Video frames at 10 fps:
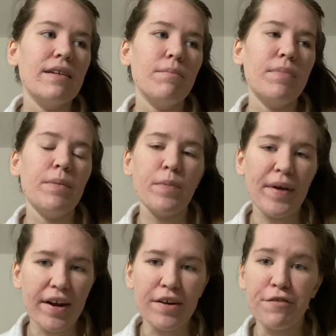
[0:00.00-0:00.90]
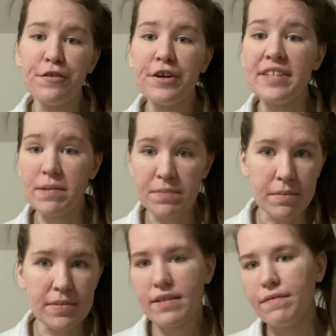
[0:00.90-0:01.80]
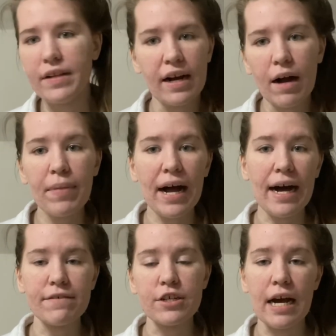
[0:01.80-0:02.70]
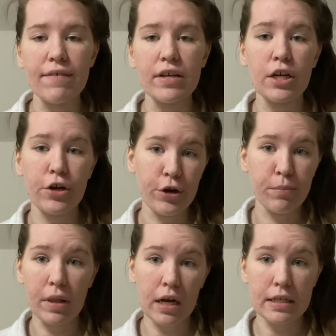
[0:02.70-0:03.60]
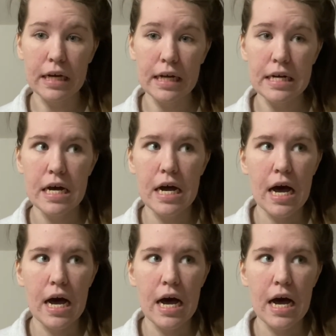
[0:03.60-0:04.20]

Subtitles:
Be prepared for symptoms to flare up after having your block done.